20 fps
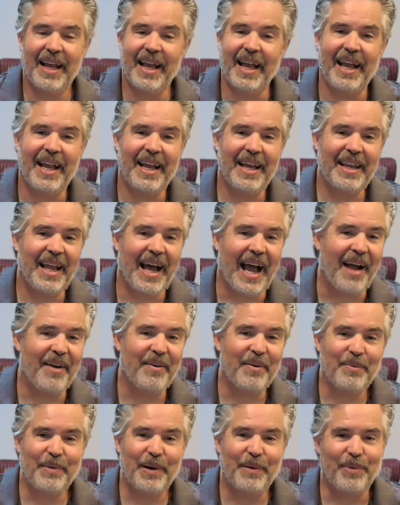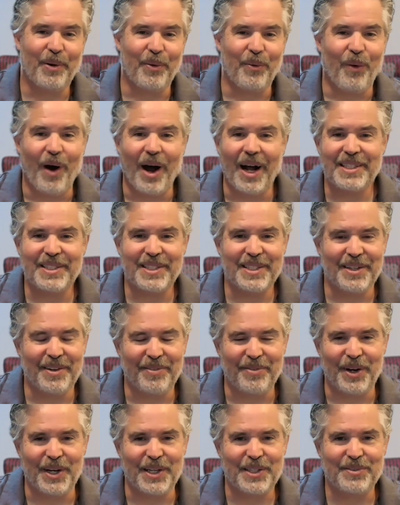And I remember watching the
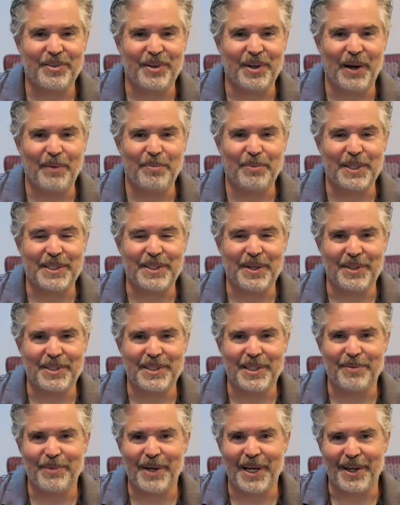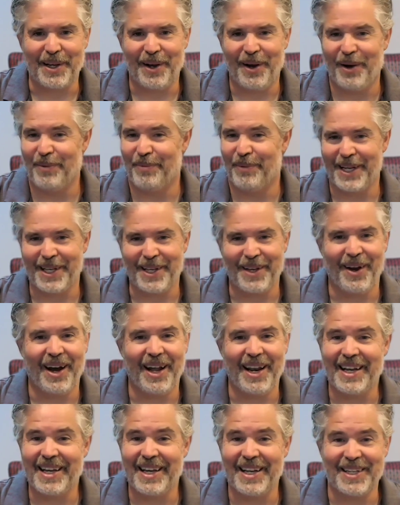first few episodes. I'm like, oh my
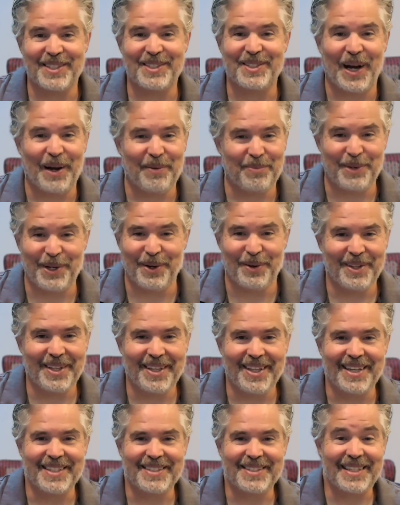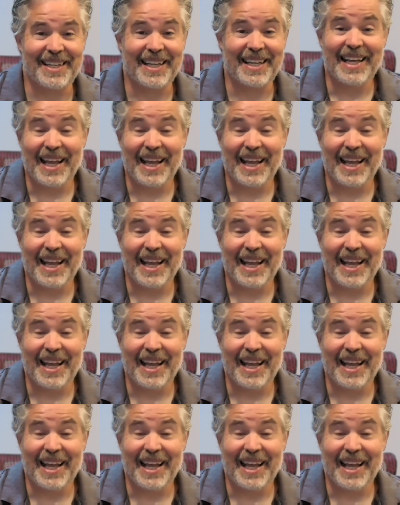God, I got to stop doing this.